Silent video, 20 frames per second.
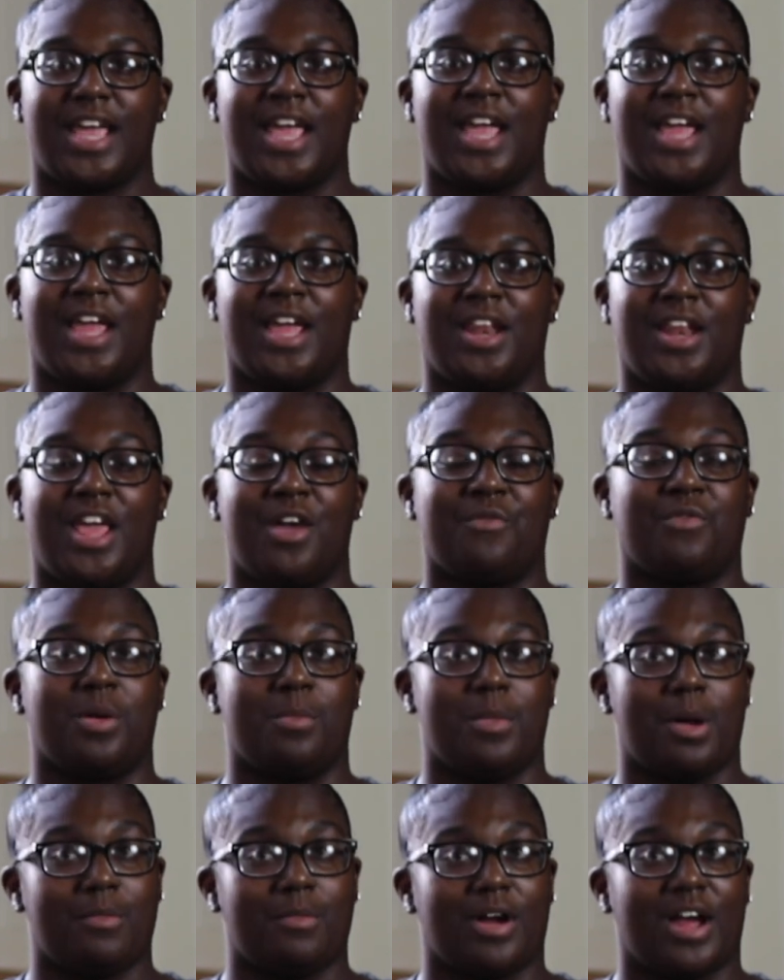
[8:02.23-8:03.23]
And if we
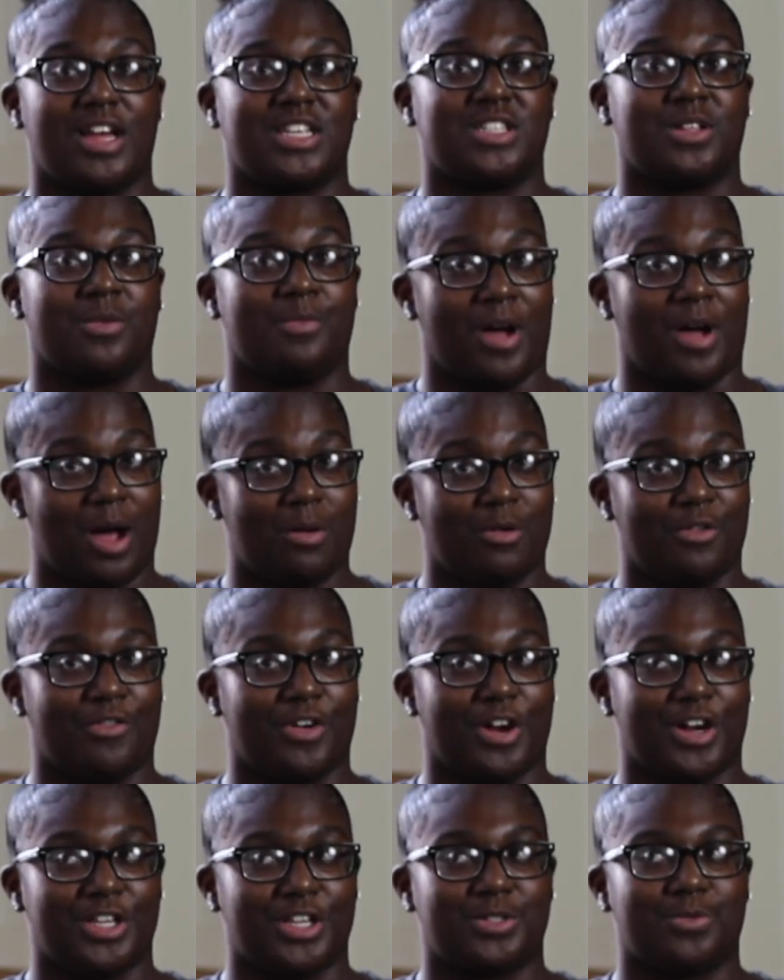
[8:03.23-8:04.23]
memorized the Bible
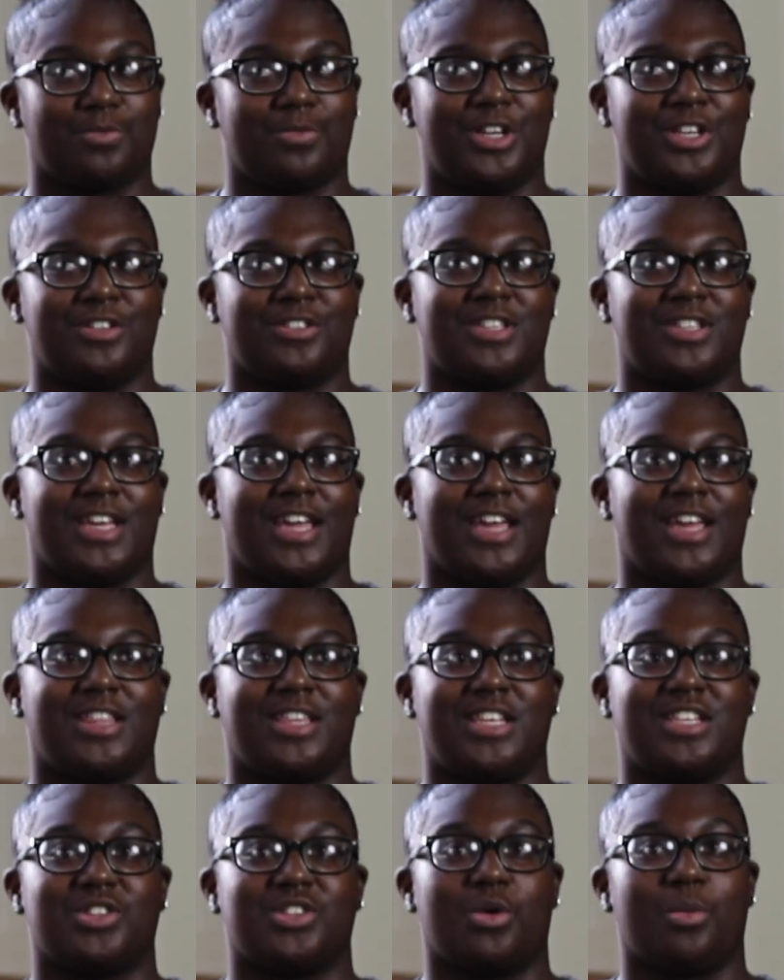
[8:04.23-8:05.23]
verse, we used to
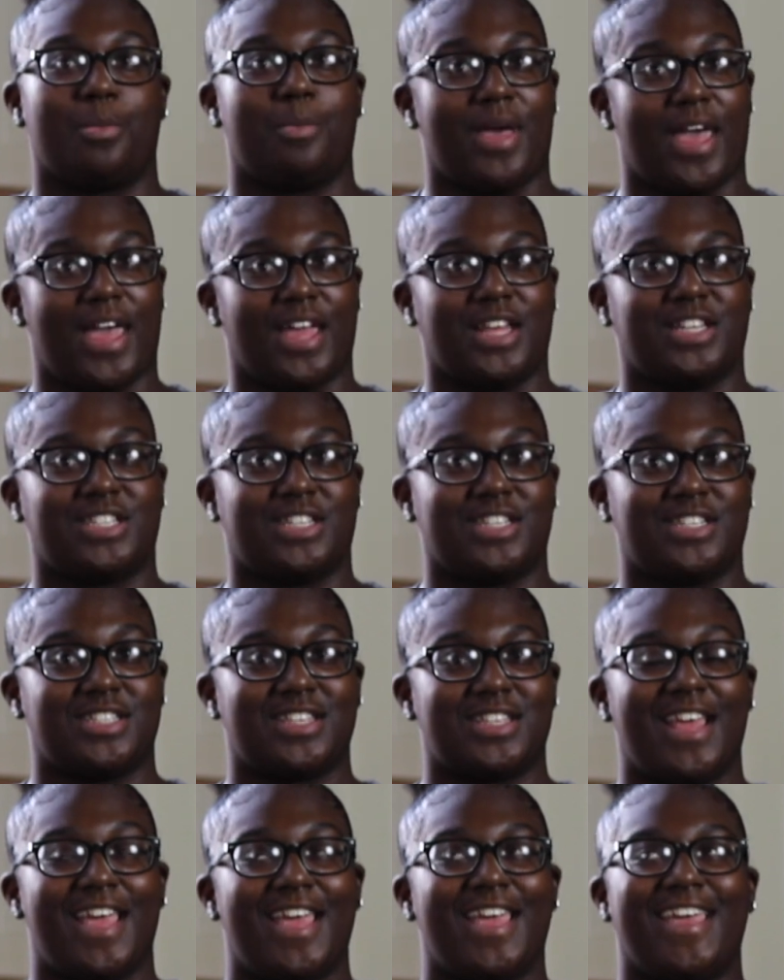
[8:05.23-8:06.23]
get these little
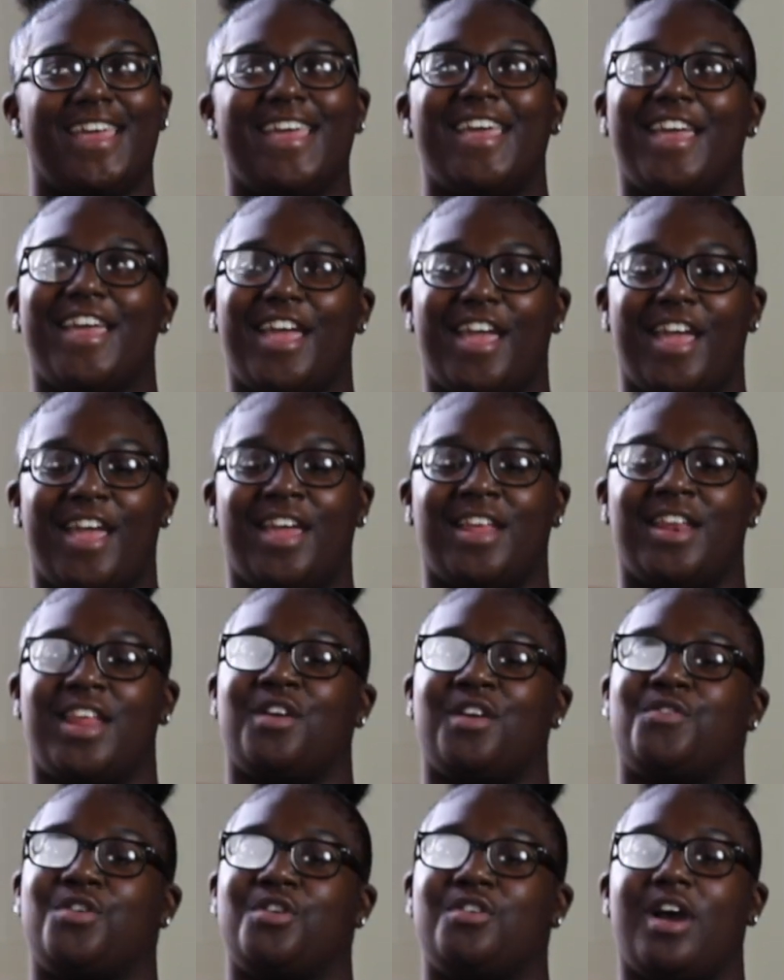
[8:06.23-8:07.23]
badges. And
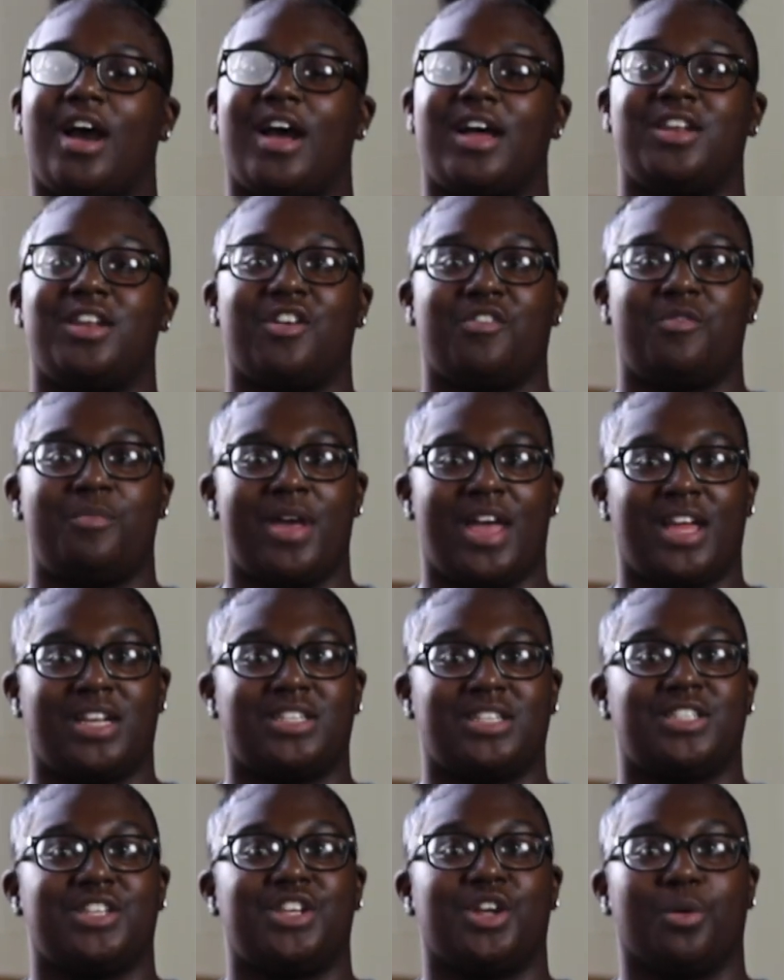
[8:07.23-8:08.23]
if you got enough
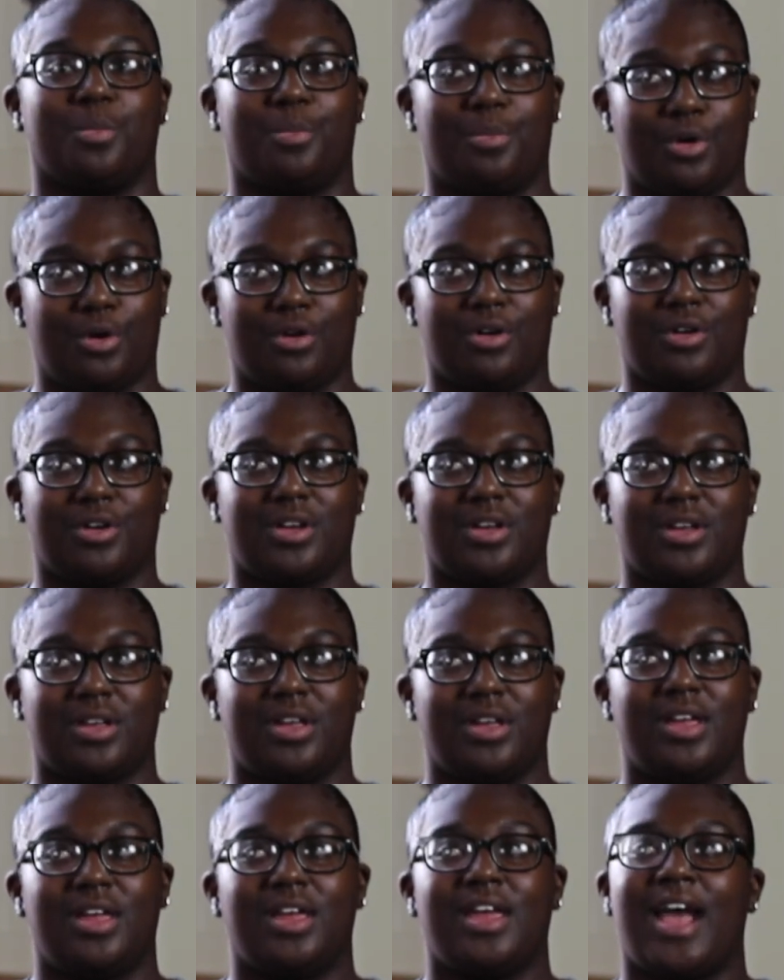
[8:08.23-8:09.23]
badges in your book,
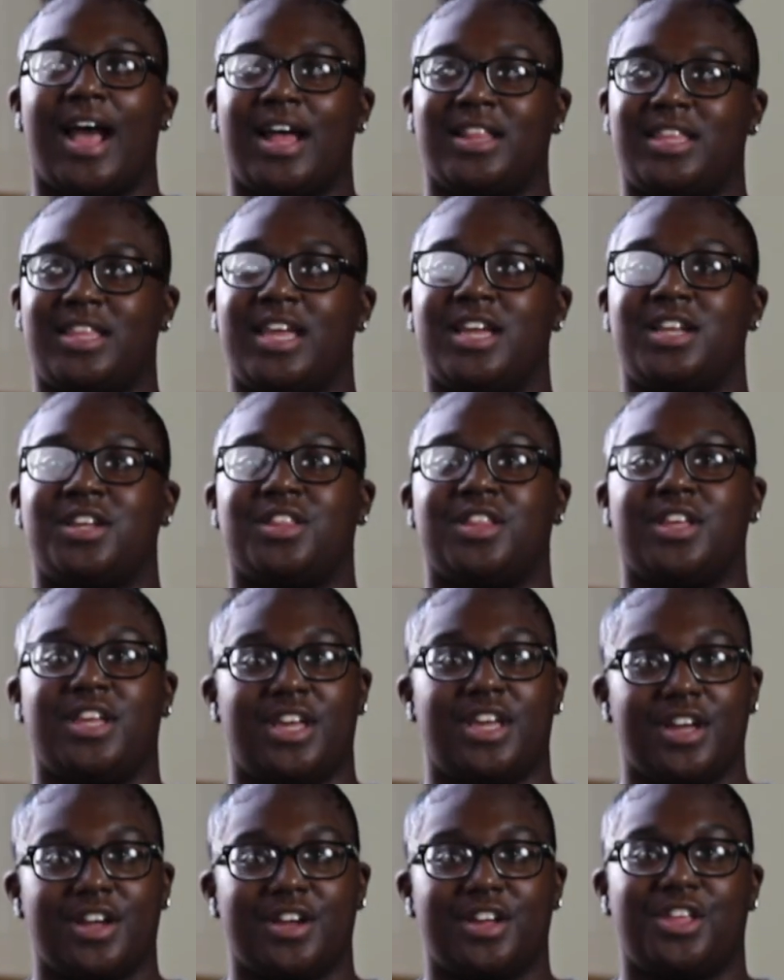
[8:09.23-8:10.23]
at the end of the
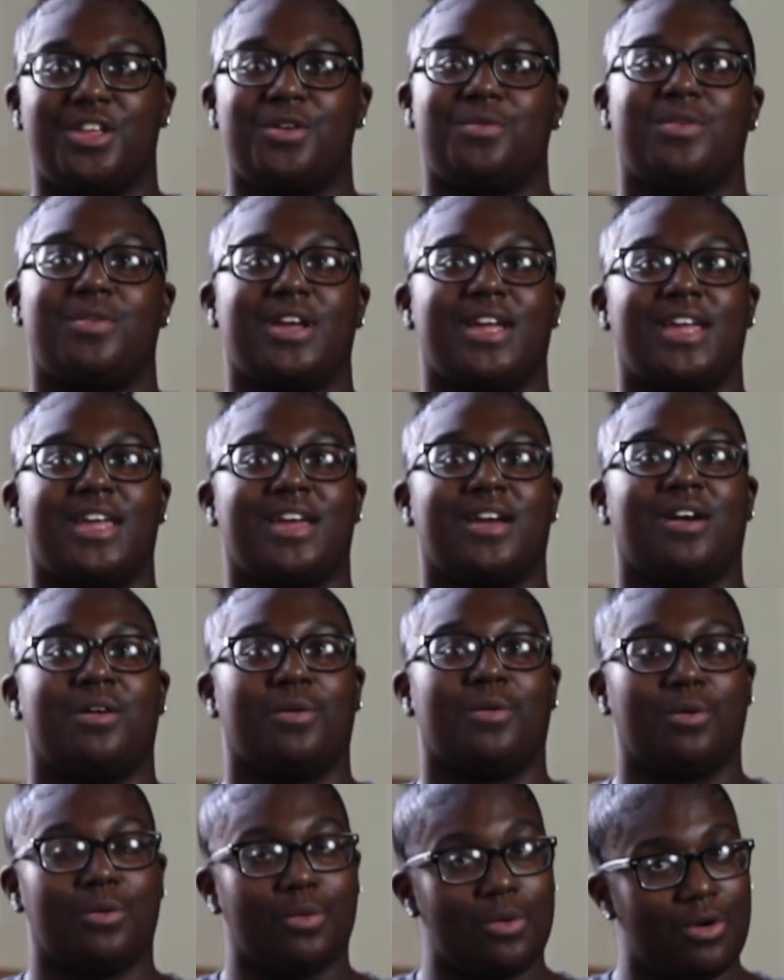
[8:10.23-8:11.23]
year, you would get a
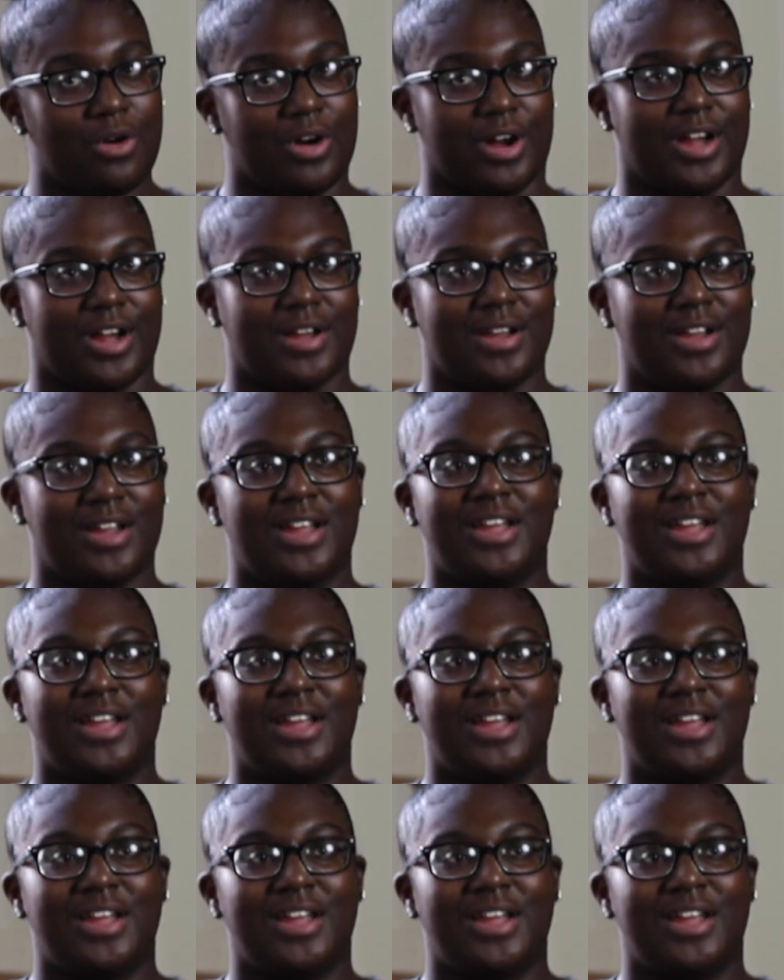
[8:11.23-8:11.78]
reward.